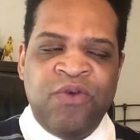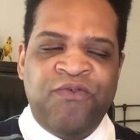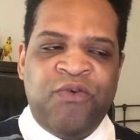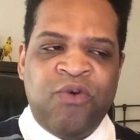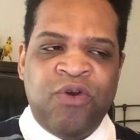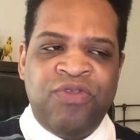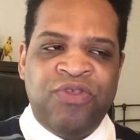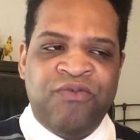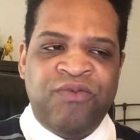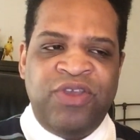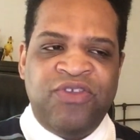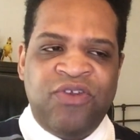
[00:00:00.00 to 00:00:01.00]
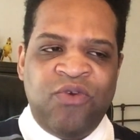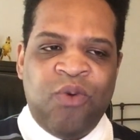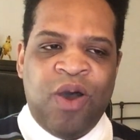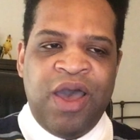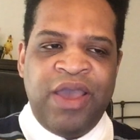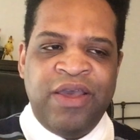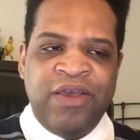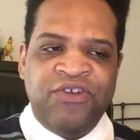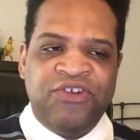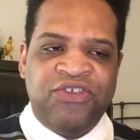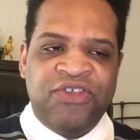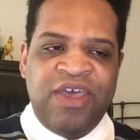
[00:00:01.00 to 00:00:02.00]
for the reason why
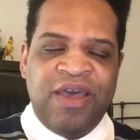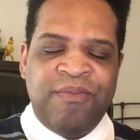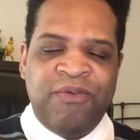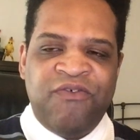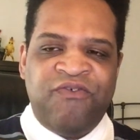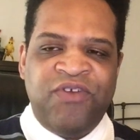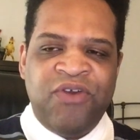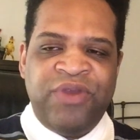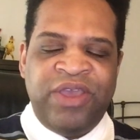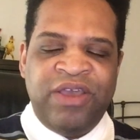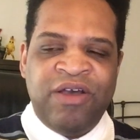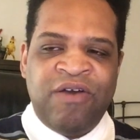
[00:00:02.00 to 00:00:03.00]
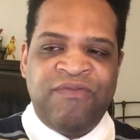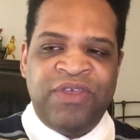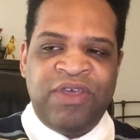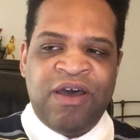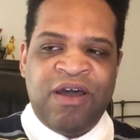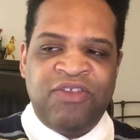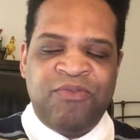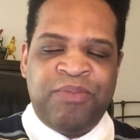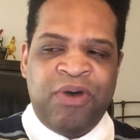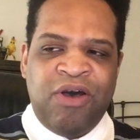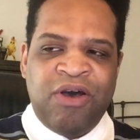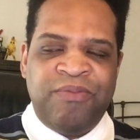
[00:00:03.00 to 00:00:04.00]
Shazam Fury of the Gods
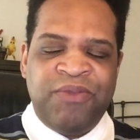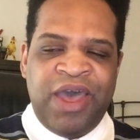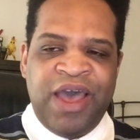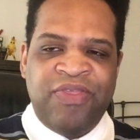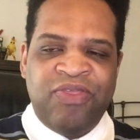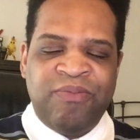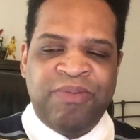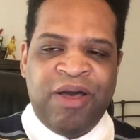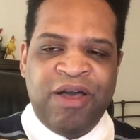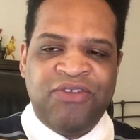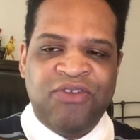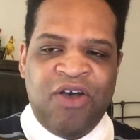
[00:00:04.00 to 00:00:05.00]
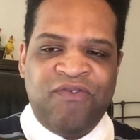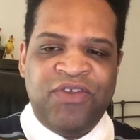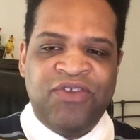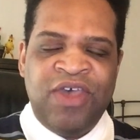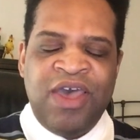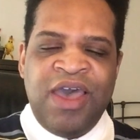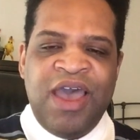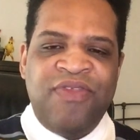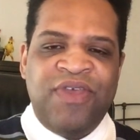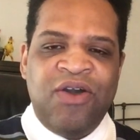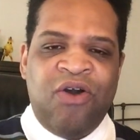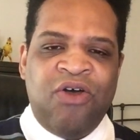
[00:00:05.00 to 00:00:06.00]
bombed at the box office,
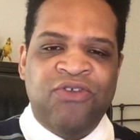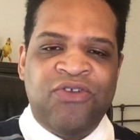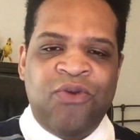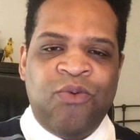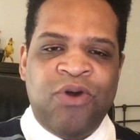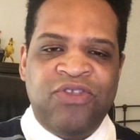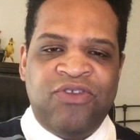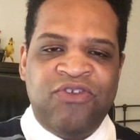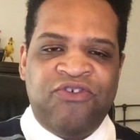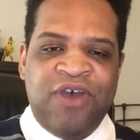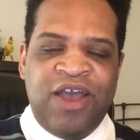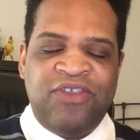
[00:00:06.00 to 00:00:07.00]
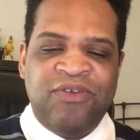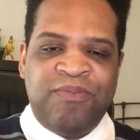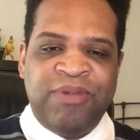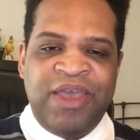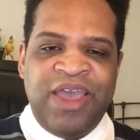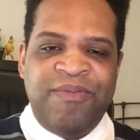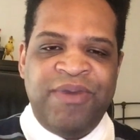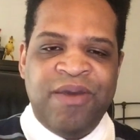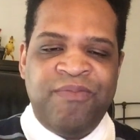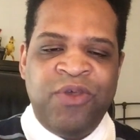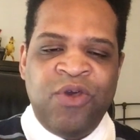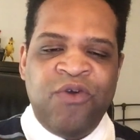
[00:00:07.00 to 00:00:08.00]
and they also want to try to blame
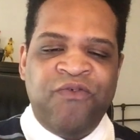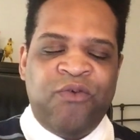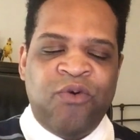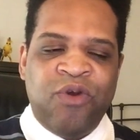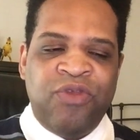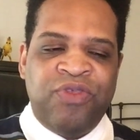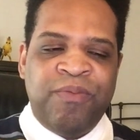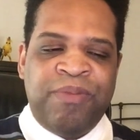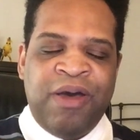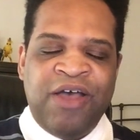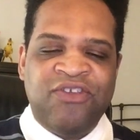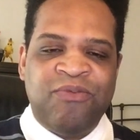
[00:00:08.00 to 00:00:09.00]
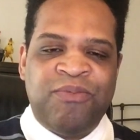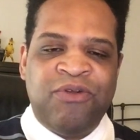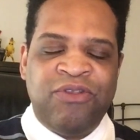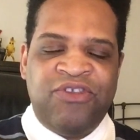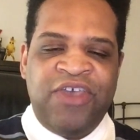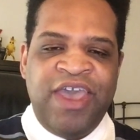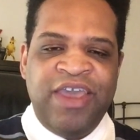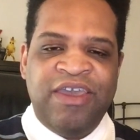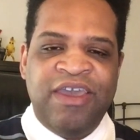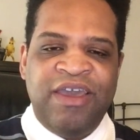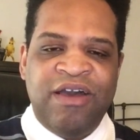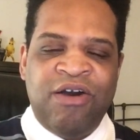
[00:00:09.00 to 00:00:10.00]
him for the possible
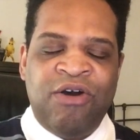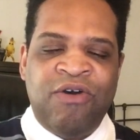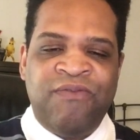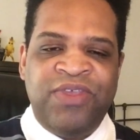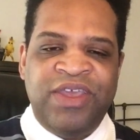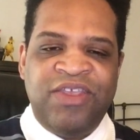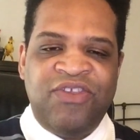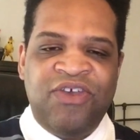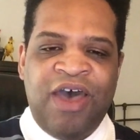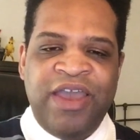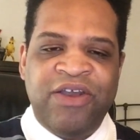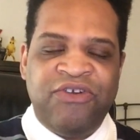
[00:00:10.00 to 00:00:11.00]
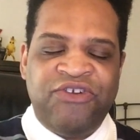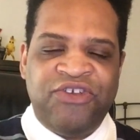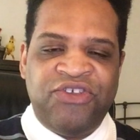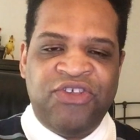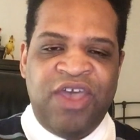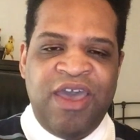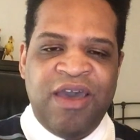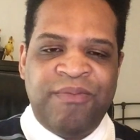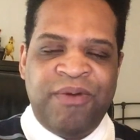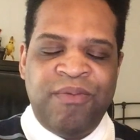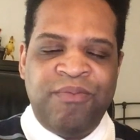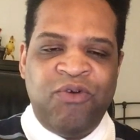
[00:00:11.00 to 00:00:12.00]
tanking of the entire
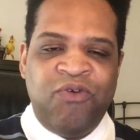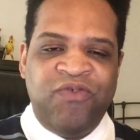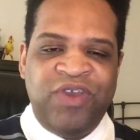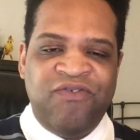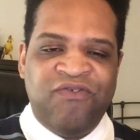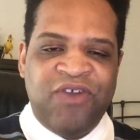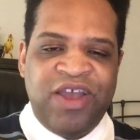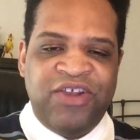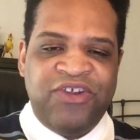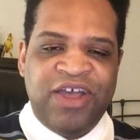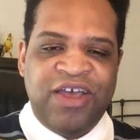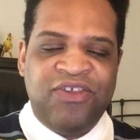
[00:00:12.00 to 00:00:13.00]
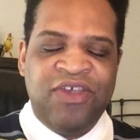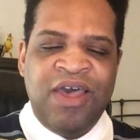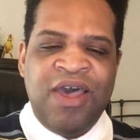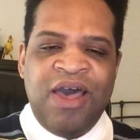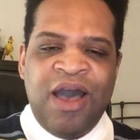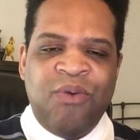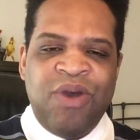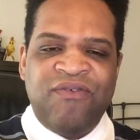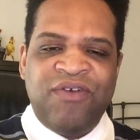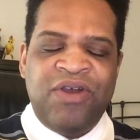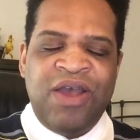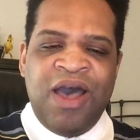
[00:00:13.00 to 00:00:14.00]
Shazam movie franchise.
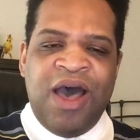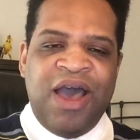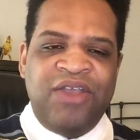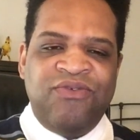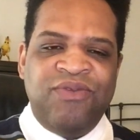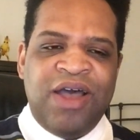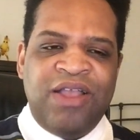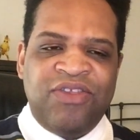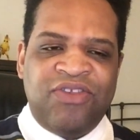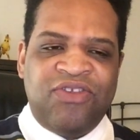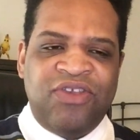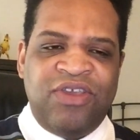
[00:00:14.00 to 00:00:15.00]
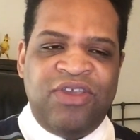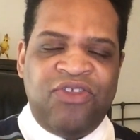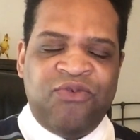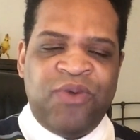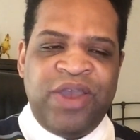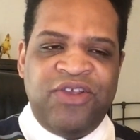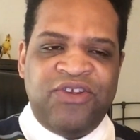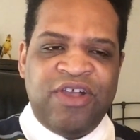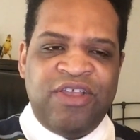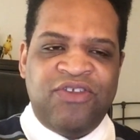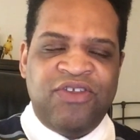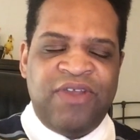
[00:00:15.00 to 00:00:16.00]
However, I do not see Dwayne
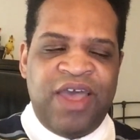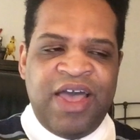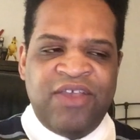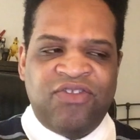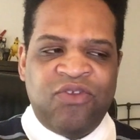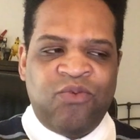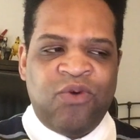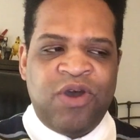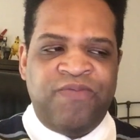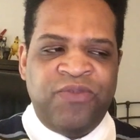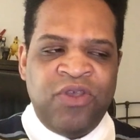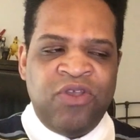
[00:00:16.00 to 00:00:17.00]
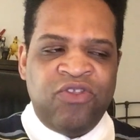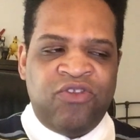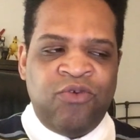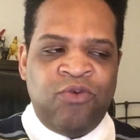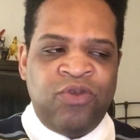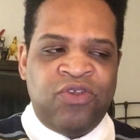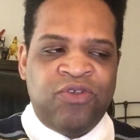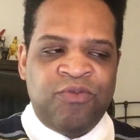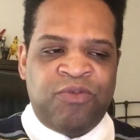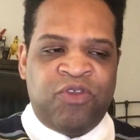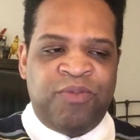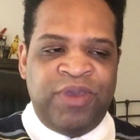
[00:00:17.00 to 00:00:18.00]
Johnson as the one to was
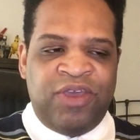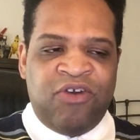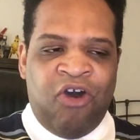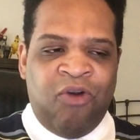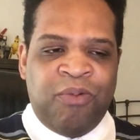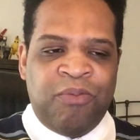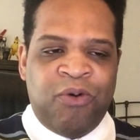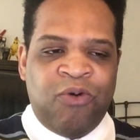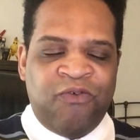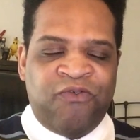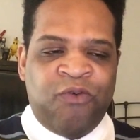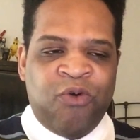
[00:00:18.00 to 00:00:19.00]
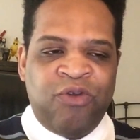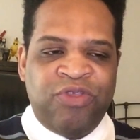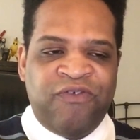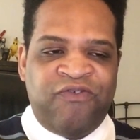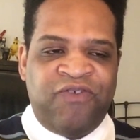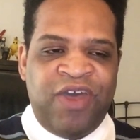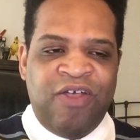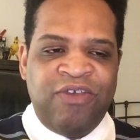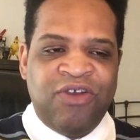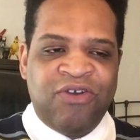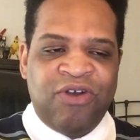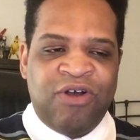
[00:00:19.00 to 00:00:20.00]
to be culpable for the
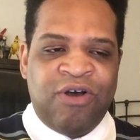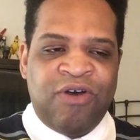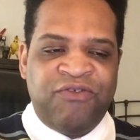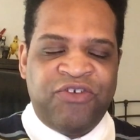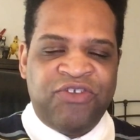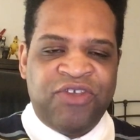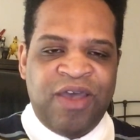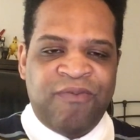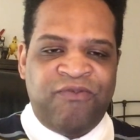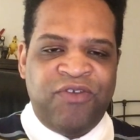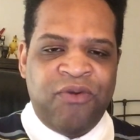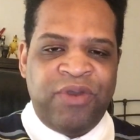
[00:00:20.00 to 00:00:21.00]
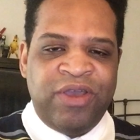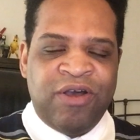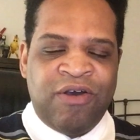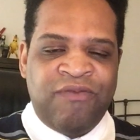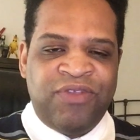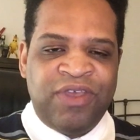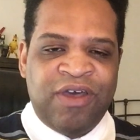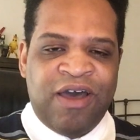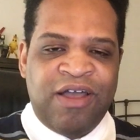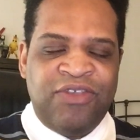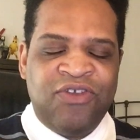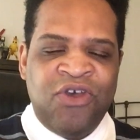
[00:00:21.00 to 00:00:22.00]
failure of Shazam Fury of the
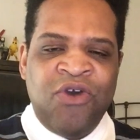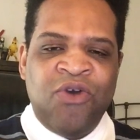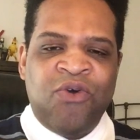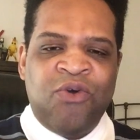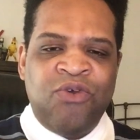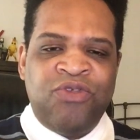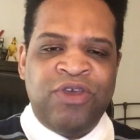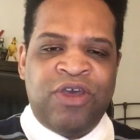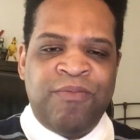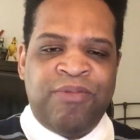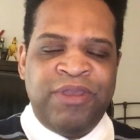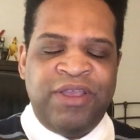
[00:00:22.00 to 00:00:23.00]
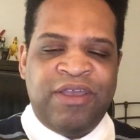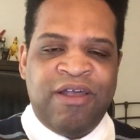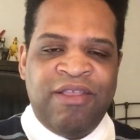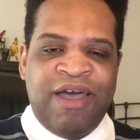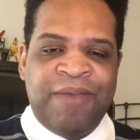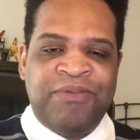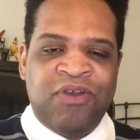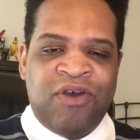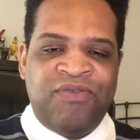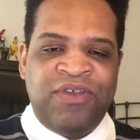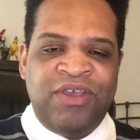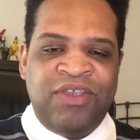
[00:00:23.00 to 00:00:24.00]
Gods or the complete collapse
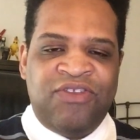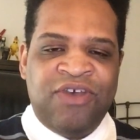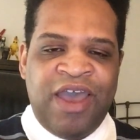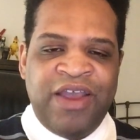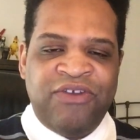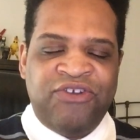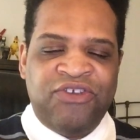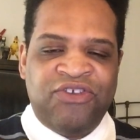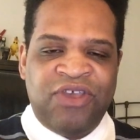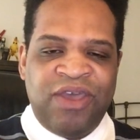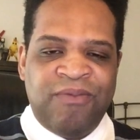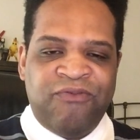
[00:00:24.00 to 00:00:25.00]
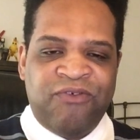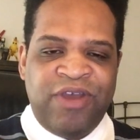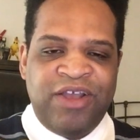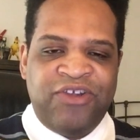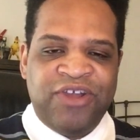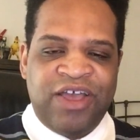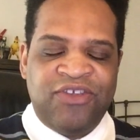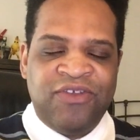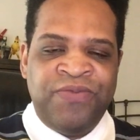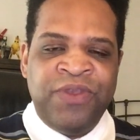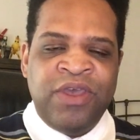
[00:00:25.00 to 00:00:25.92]
of the entire Shazam franchise.